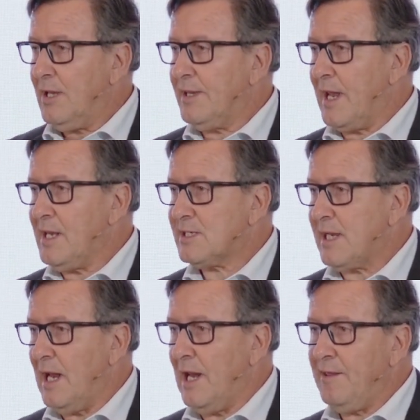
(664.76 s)
that is
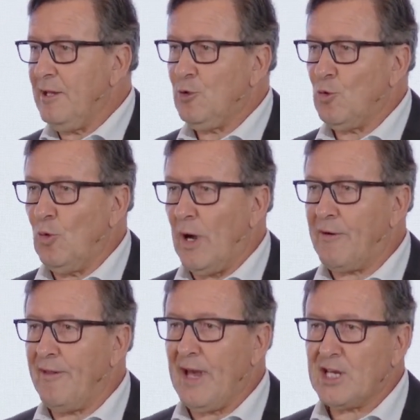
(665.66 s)
leading to a
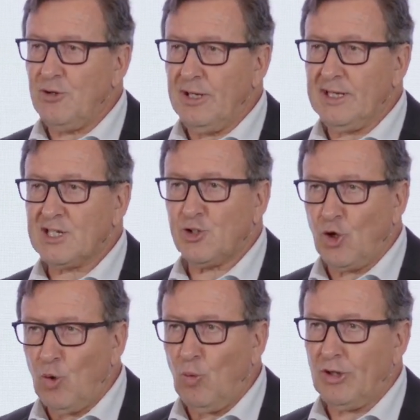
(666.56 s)
reduction in the
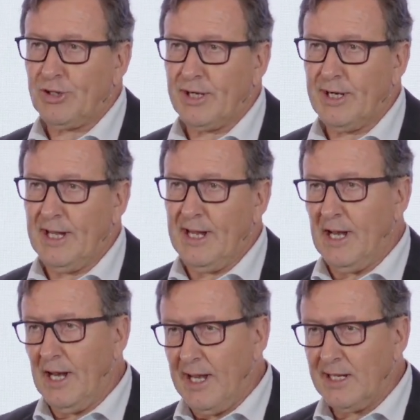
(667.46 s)
stored water
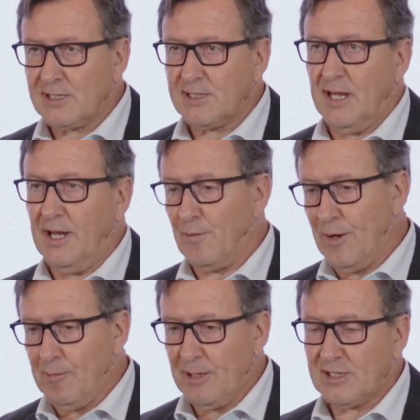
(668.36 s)
in lakes,
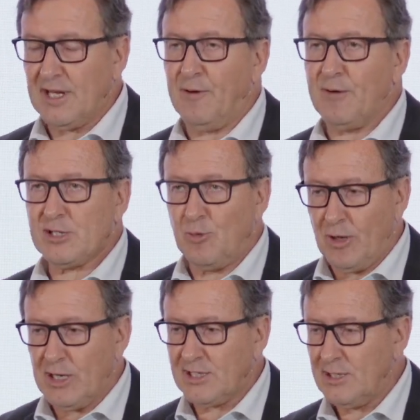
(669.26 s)
rivers, and
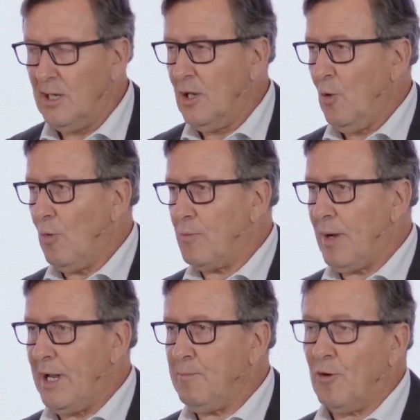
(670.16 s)
reservoirs,
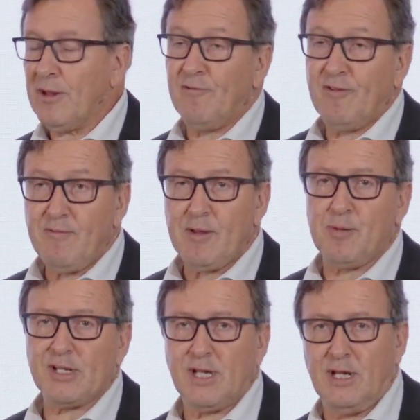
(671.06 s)
whereby more than
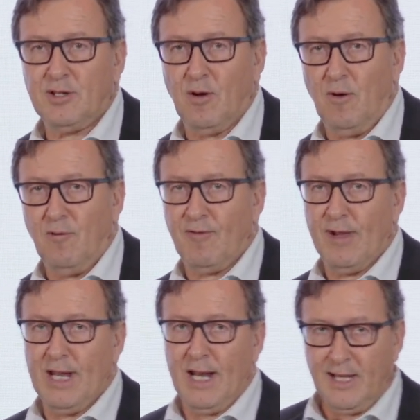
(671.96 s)
50% of
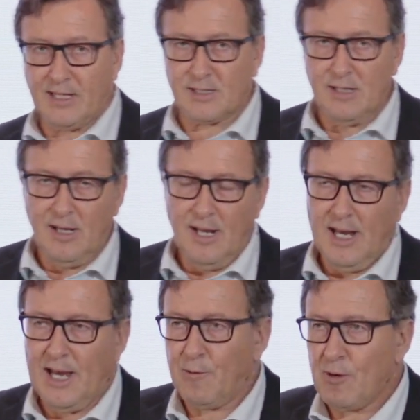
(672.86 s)
lakes
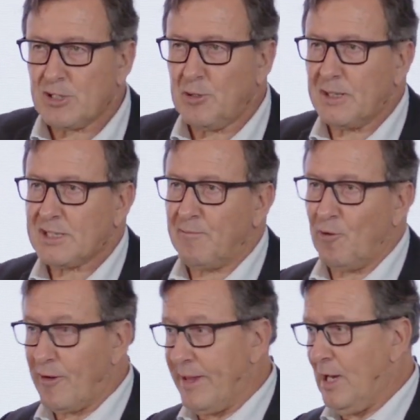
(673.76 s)
and reservoirs have
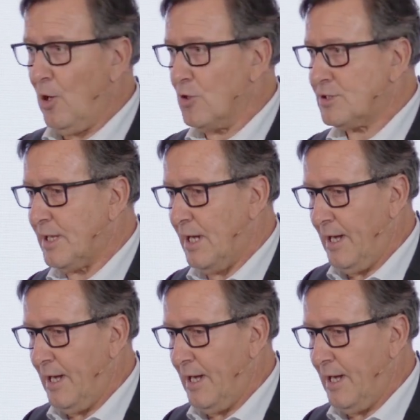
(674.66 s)
already lost